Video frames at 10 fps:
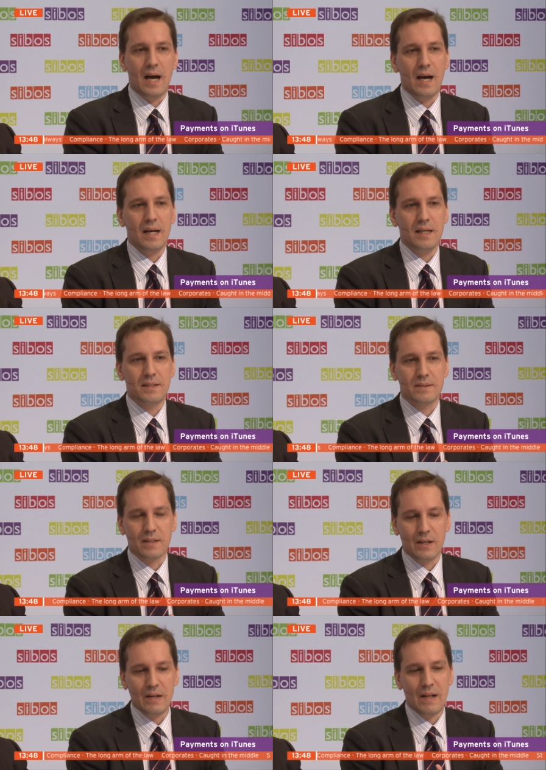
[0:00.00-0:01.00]
Uh,
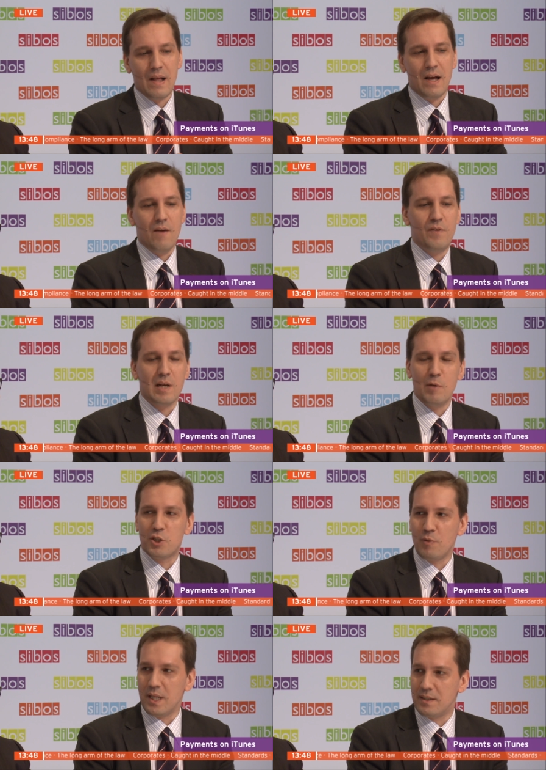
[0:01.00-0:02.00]
it's uh, very
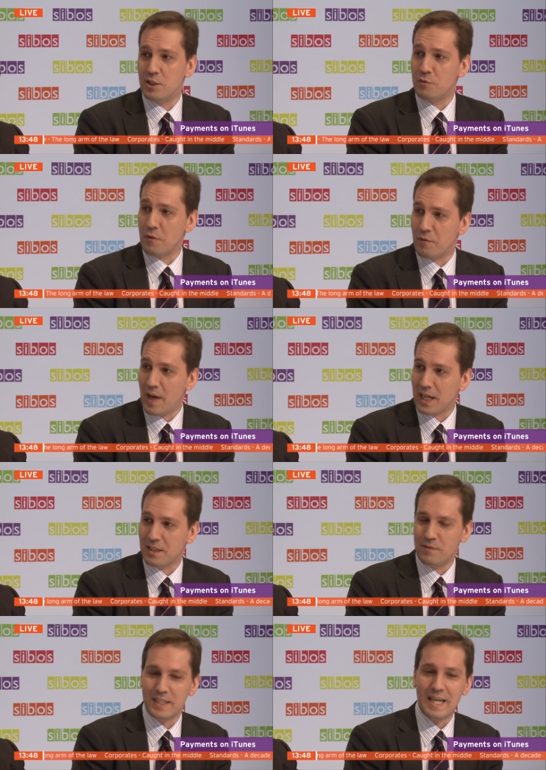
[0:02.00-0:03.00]
much related to the
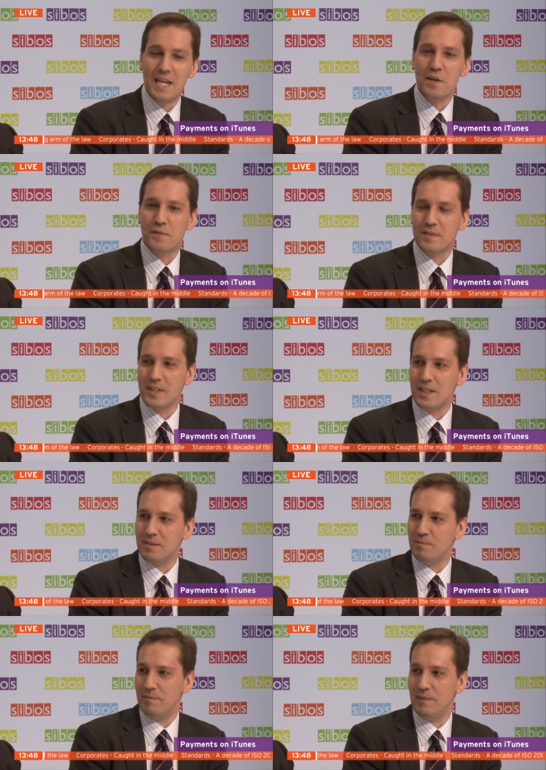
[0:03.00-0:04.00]
fact that
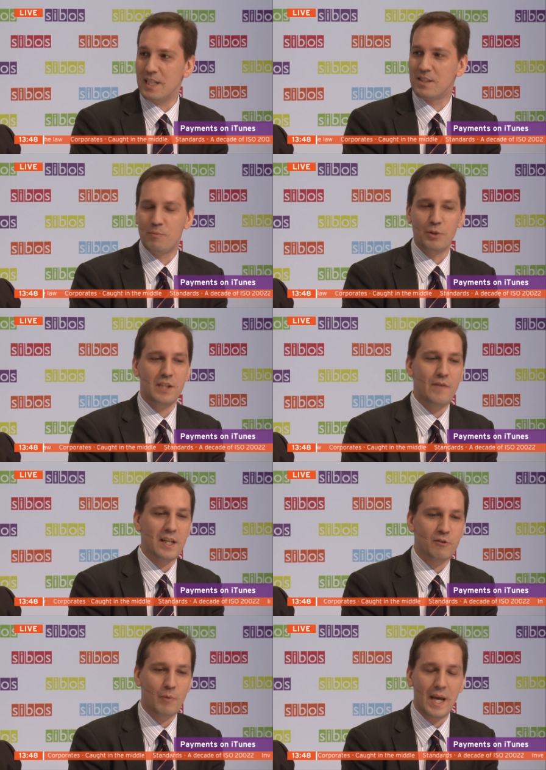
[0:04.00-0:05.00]
NFC, let's put it
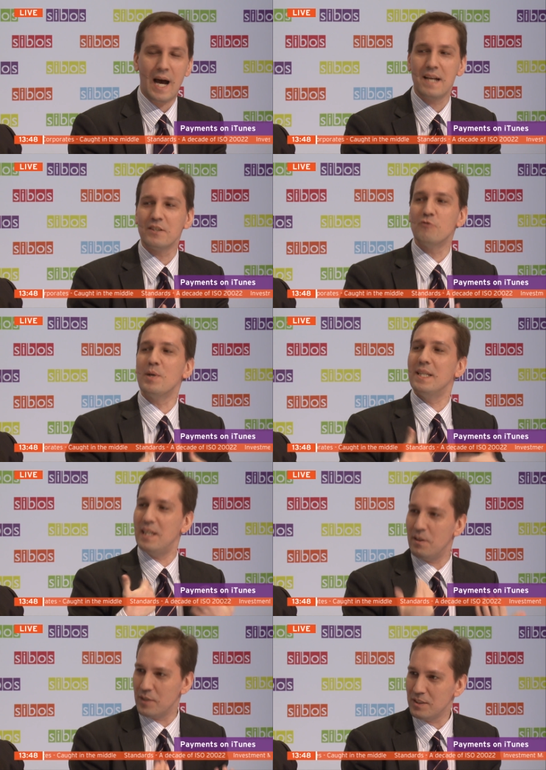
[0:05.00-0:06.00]
that way, hasn't really
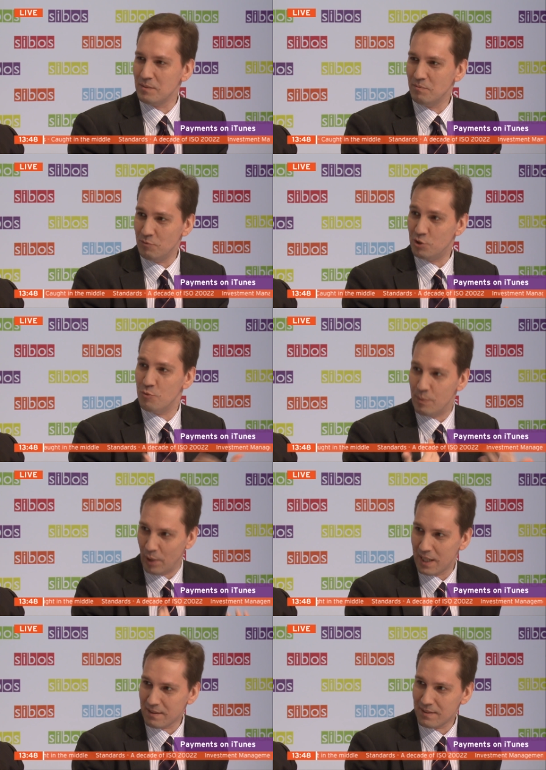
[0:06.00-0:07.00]
delivered to be
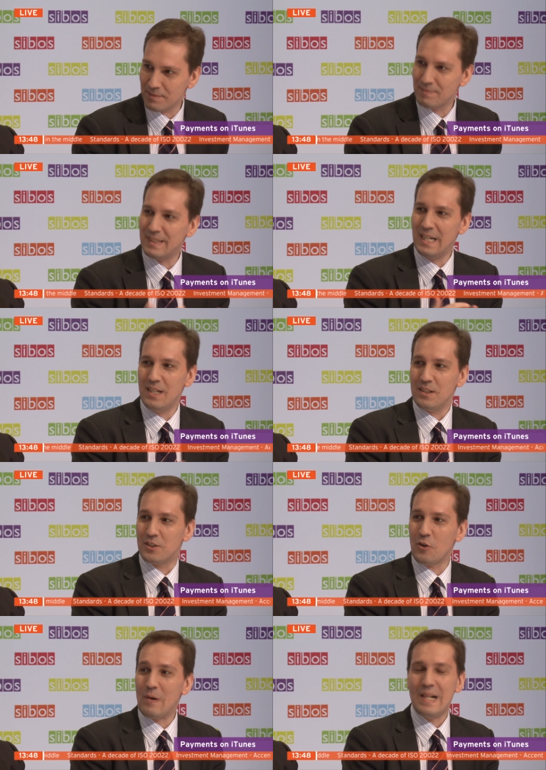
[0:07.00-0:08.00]
polite.
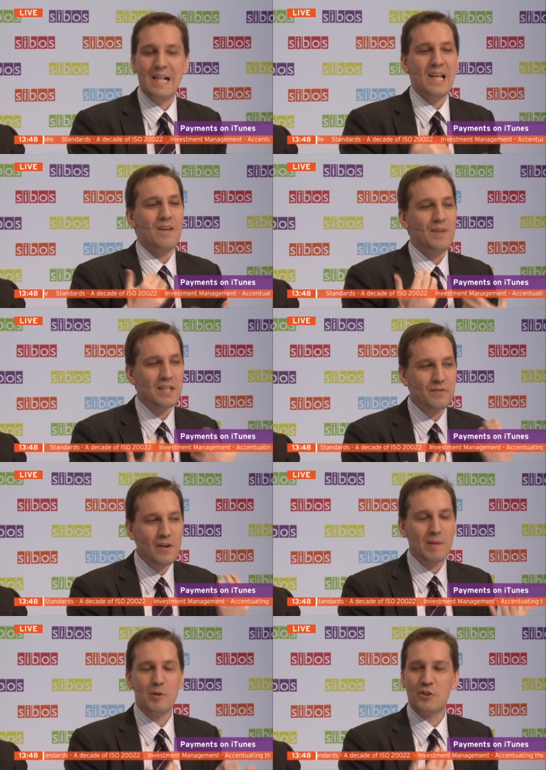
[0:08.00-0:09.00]
So there is
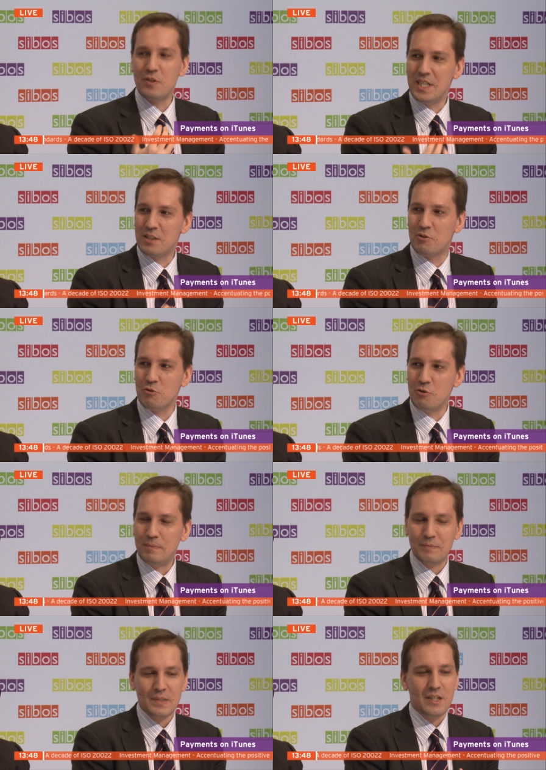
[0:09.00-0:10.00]
very much a need
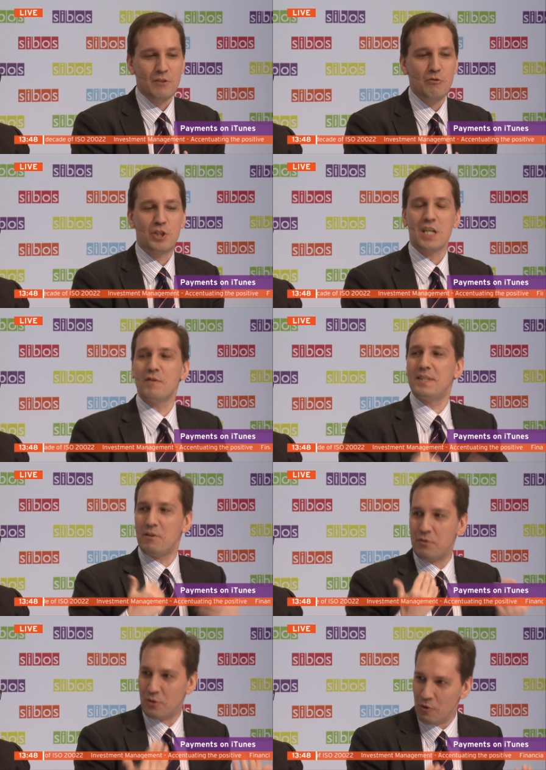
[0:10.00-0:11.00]
to, to change the
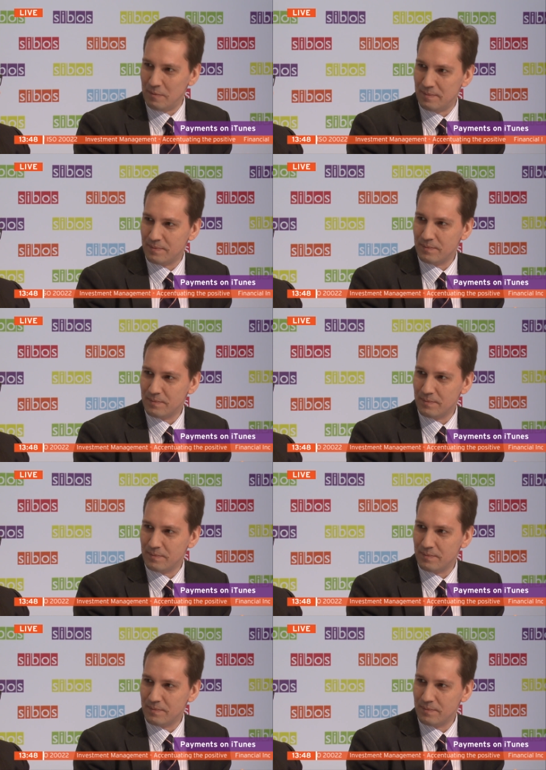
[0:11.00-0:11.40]
status quo.